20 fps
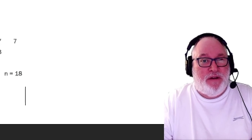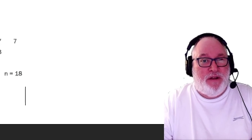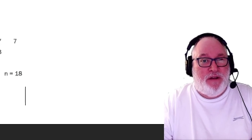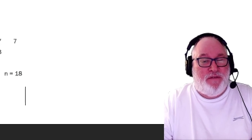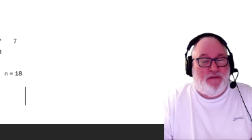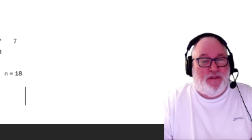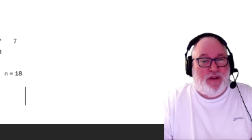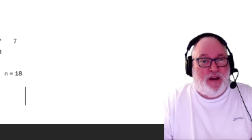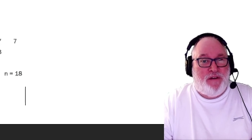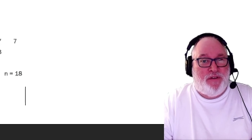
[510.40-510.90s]

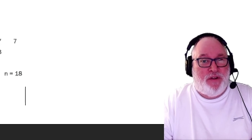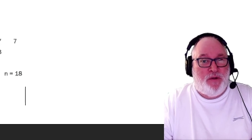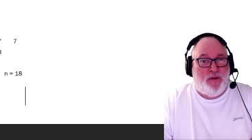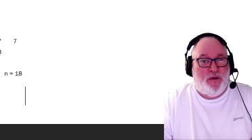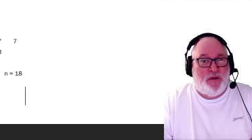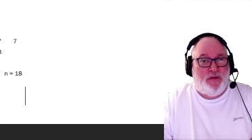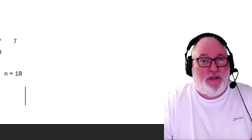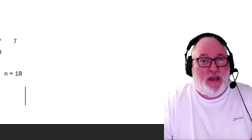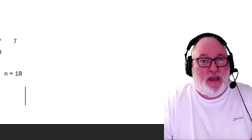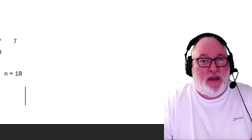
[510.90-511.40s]
if you have a
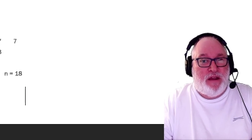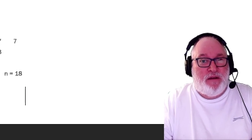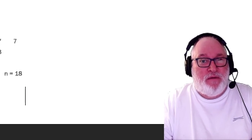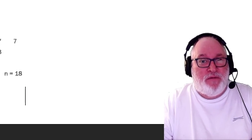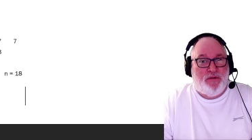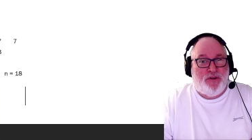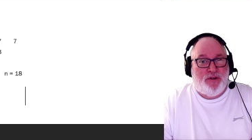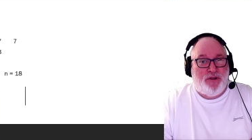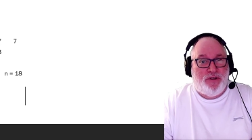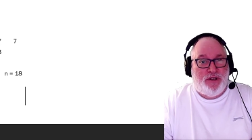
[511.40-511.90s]
look there,
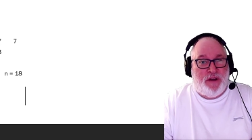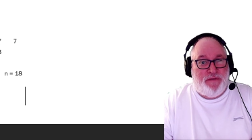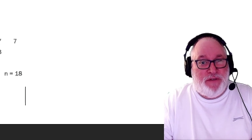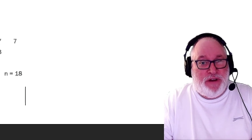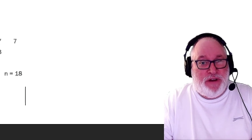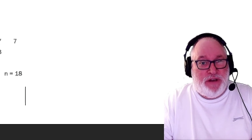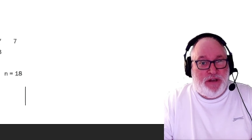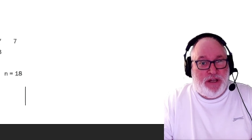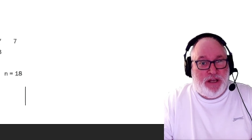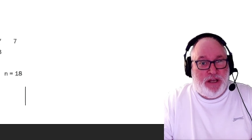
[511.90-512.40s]
there's
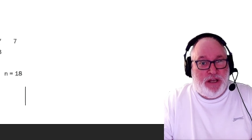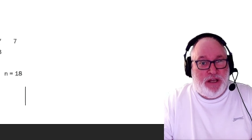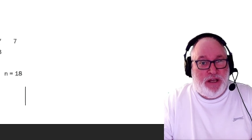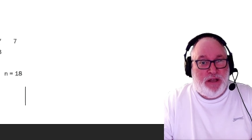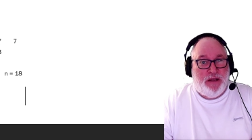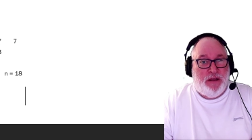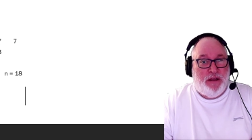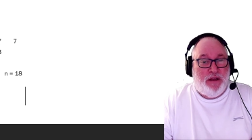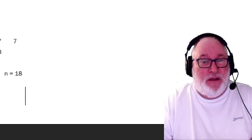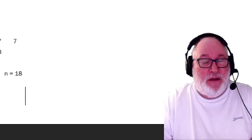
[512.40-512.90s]
70, it
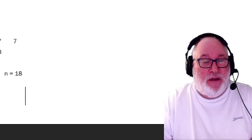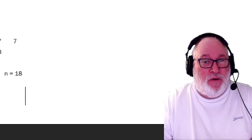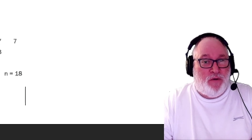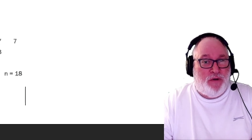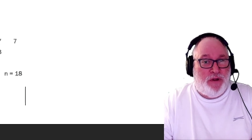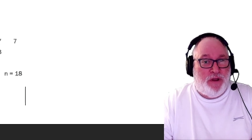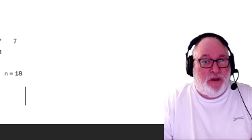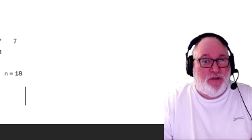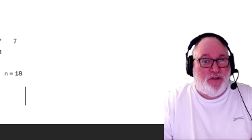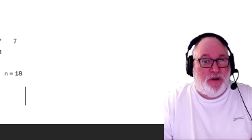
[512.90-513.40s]

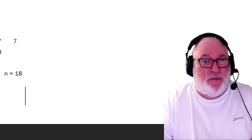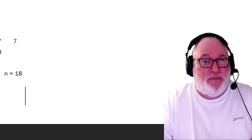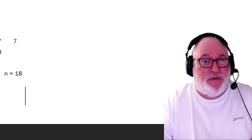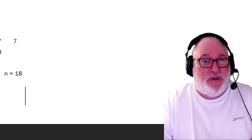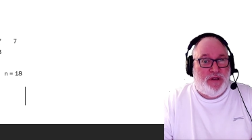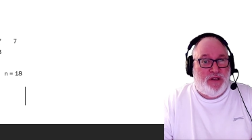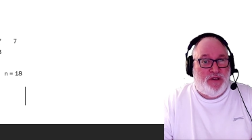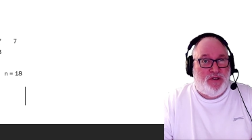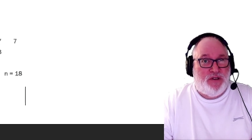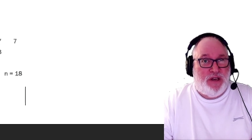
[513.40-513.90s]
only goes up
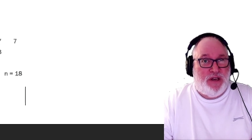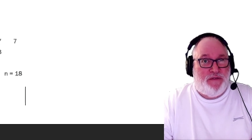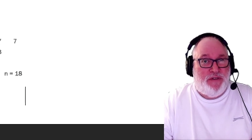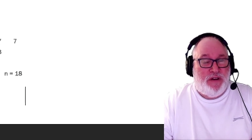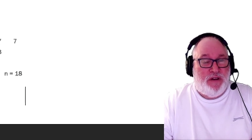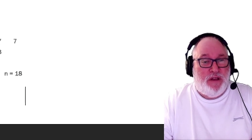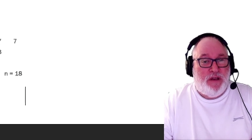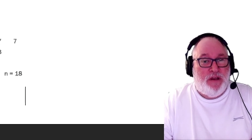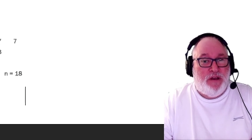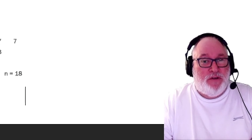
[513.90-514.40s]
to the
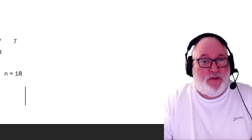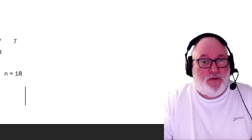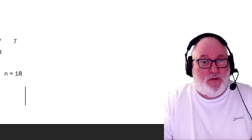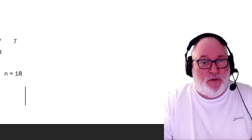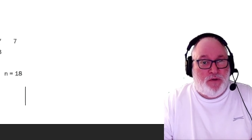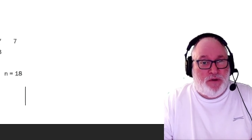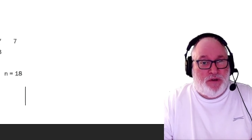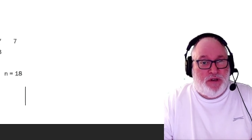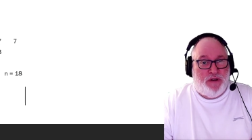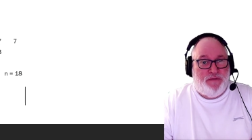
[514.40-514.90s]
7, so
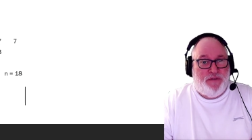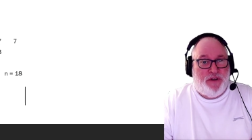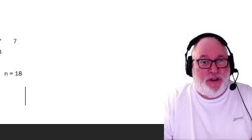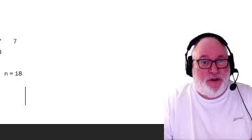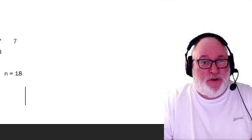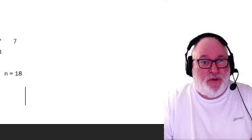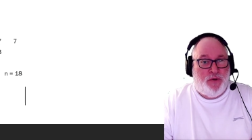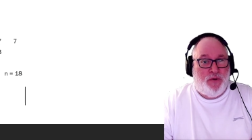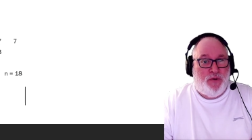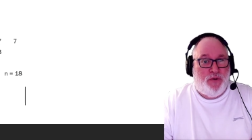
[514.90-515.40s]
it's
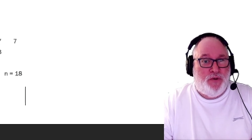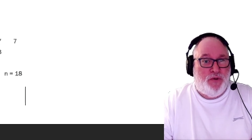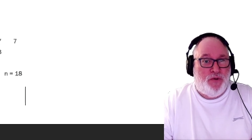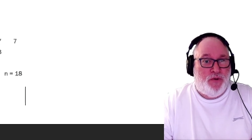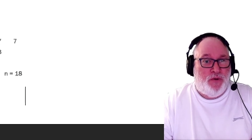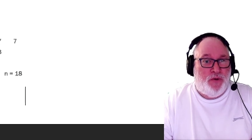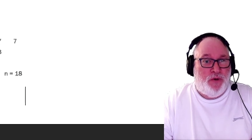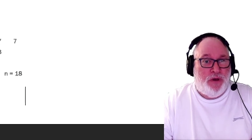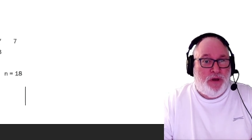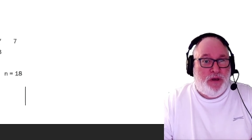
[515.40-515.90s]

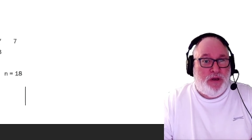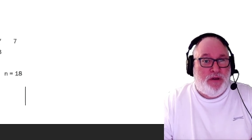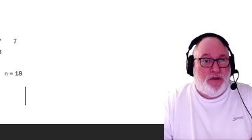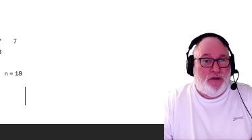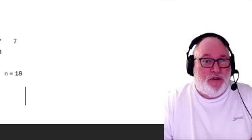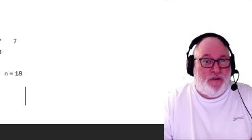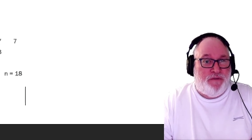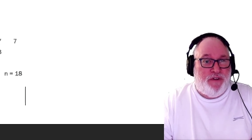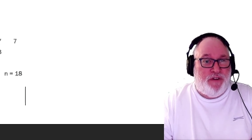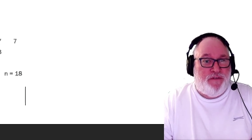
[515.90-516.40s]
72,
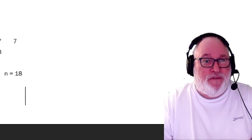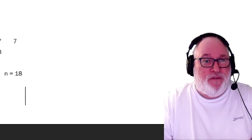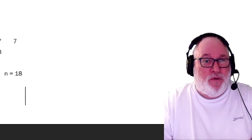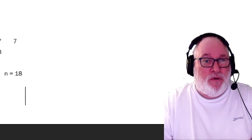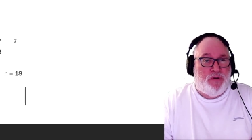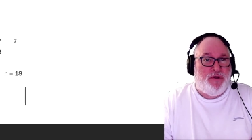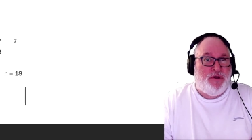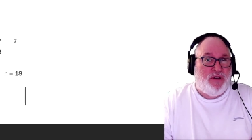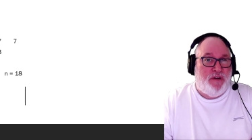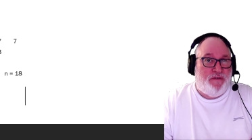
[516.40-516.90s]

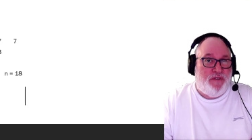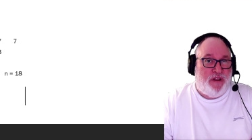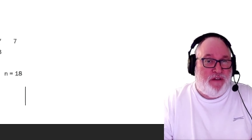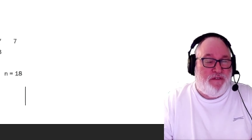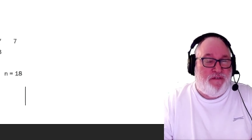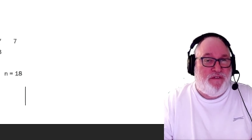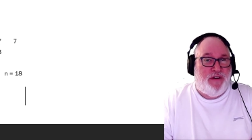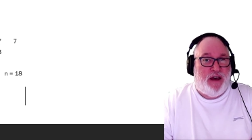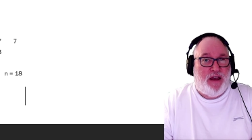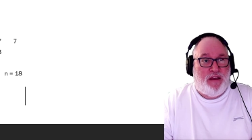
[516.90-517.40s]
74,
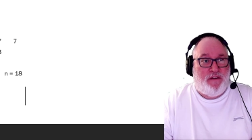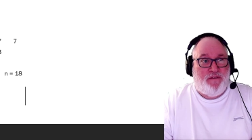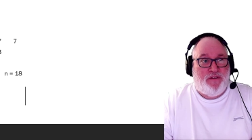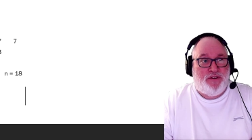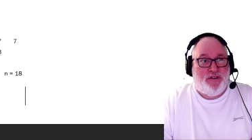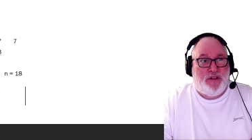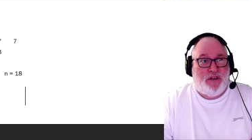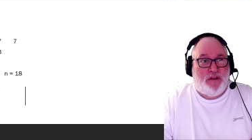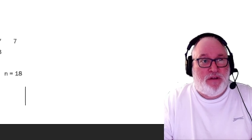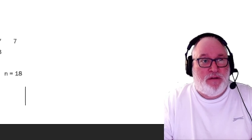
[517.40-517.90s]
75,
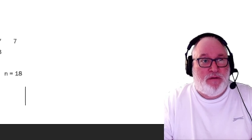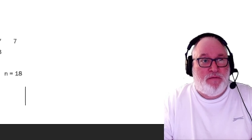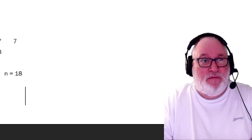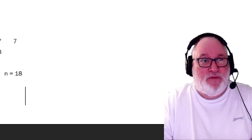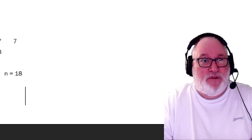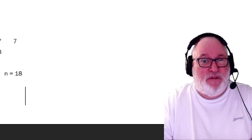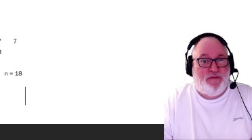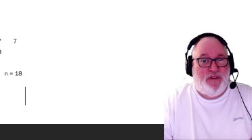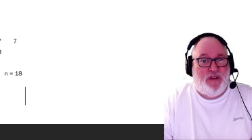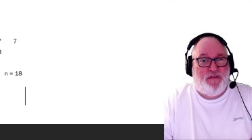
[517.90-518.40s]
isn't it?
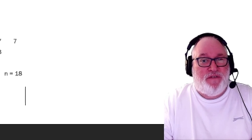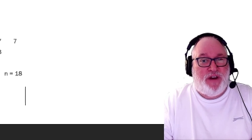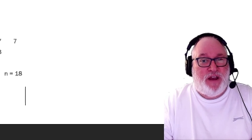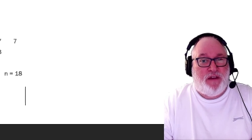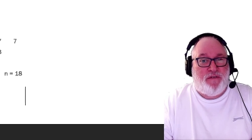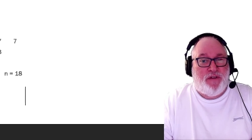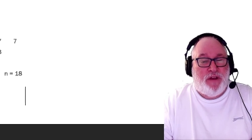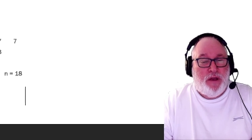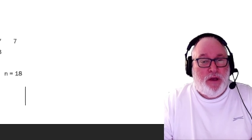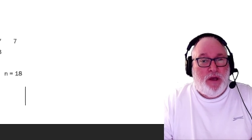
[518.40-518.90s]

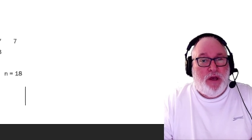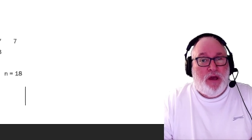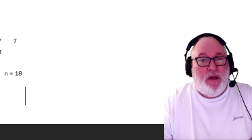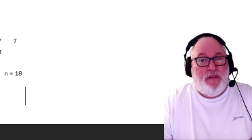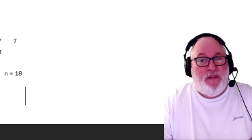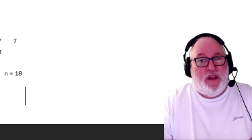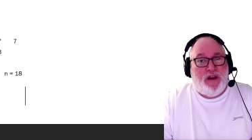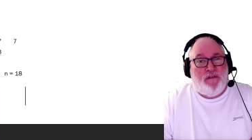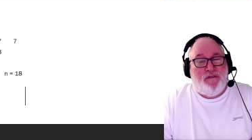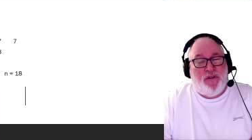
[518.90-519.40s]
75.
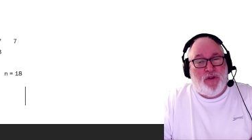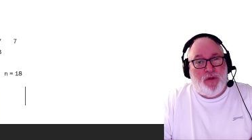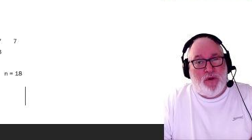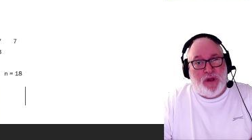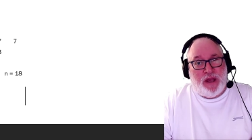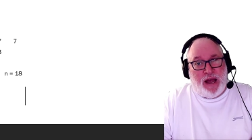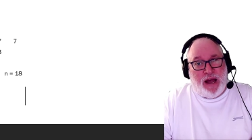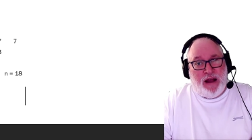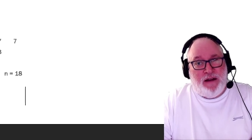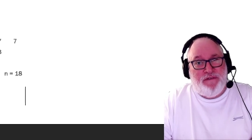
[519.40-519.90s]
Then if you
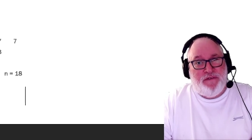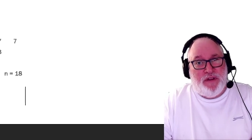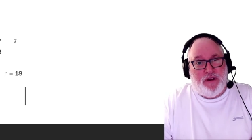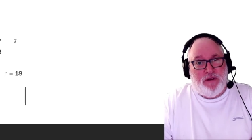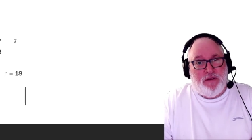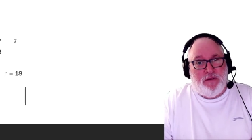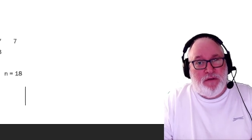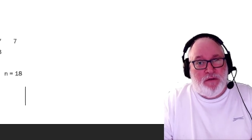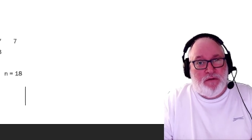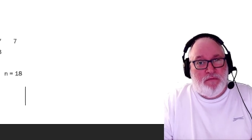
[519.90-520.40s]
look after
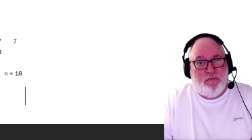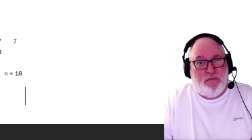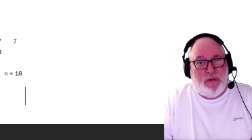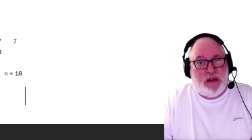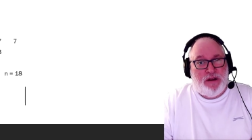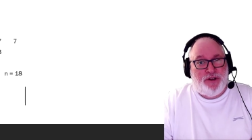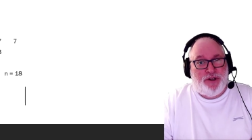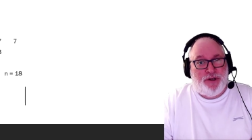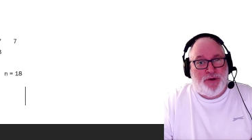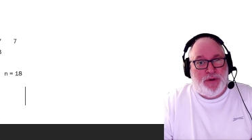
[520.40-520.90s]

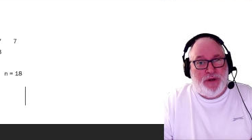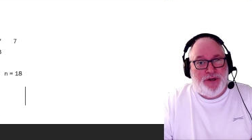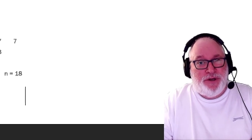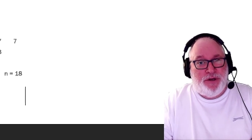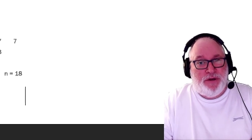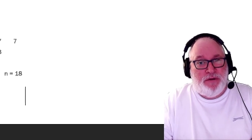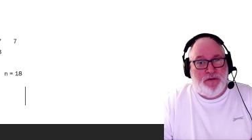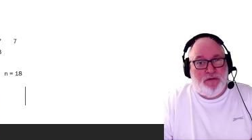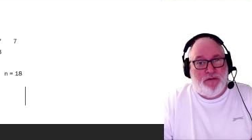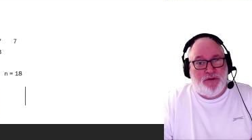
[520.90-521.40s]
Mark's
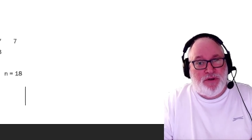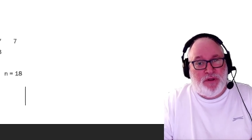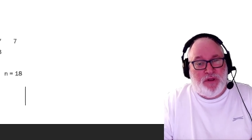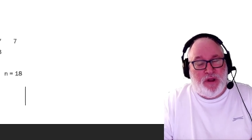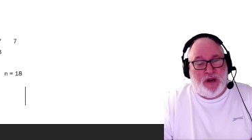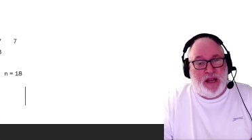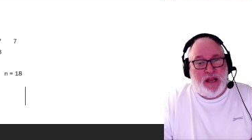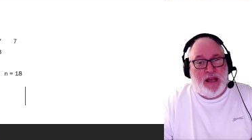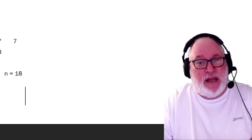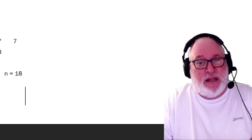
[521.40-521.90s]
tuition, it's on the
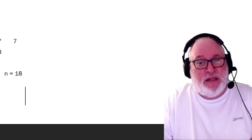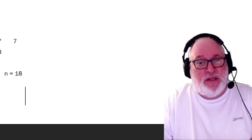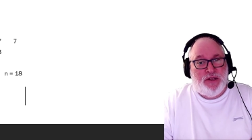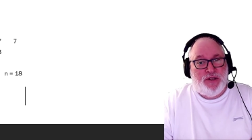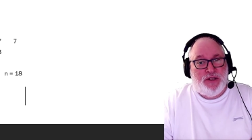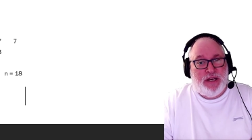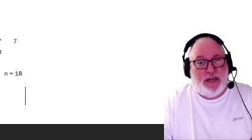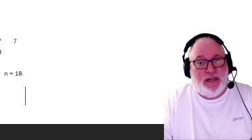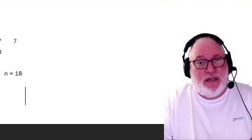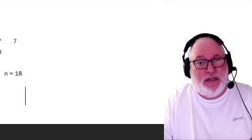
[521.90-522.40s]
right hand
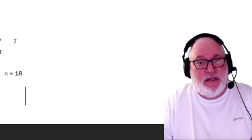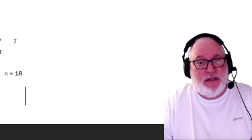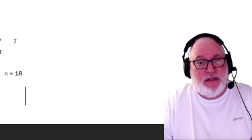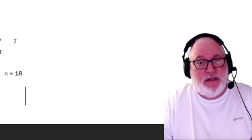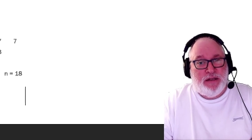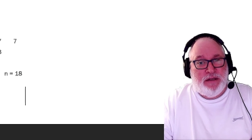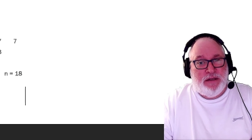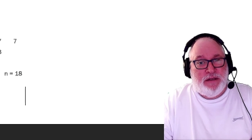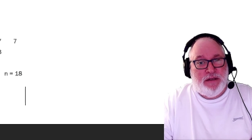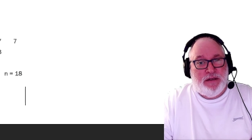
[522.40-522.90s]
side,
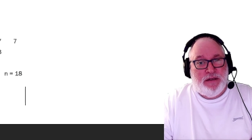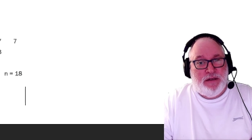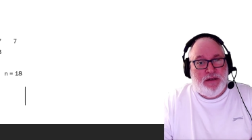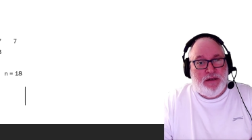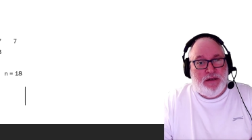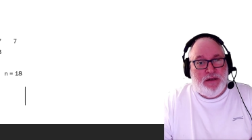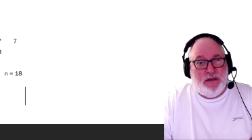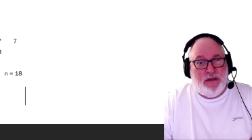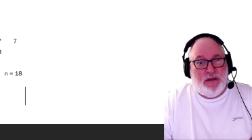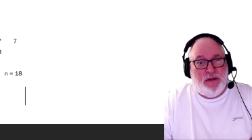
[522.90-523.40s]

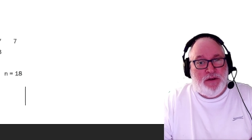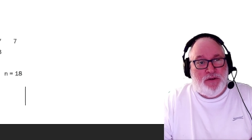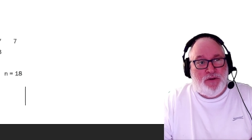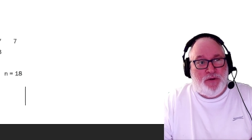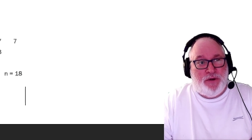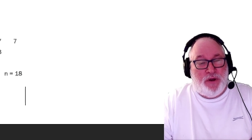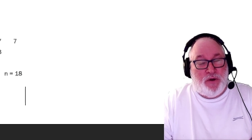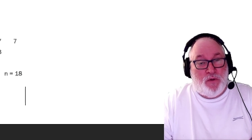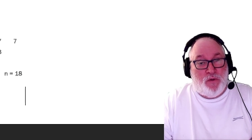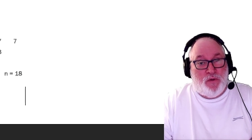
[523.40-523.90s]
so
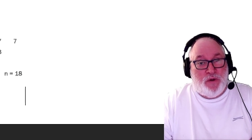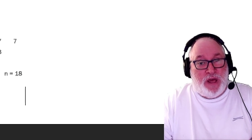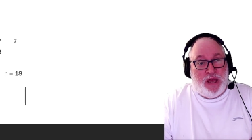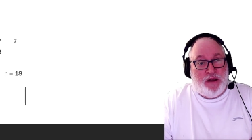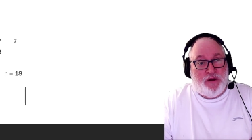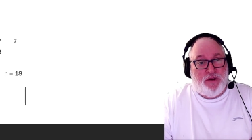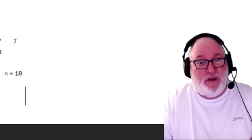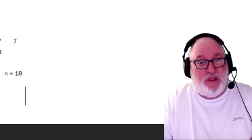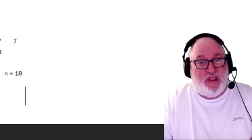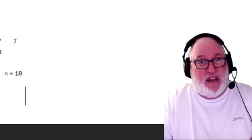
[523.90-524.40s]
you go
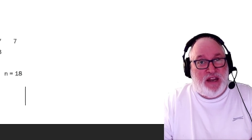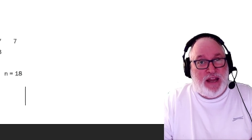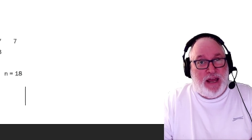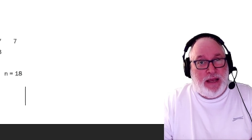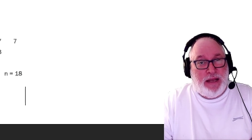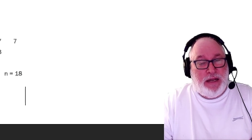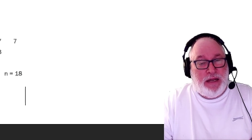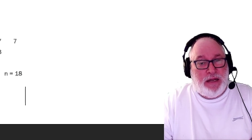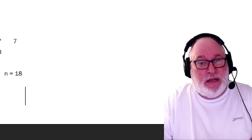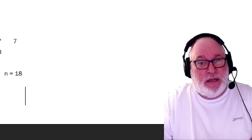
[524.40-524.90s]
then to the
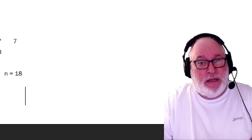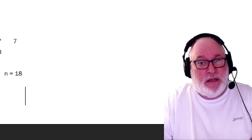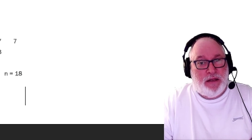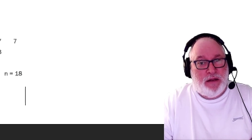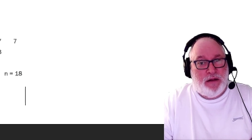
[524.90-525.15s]
9.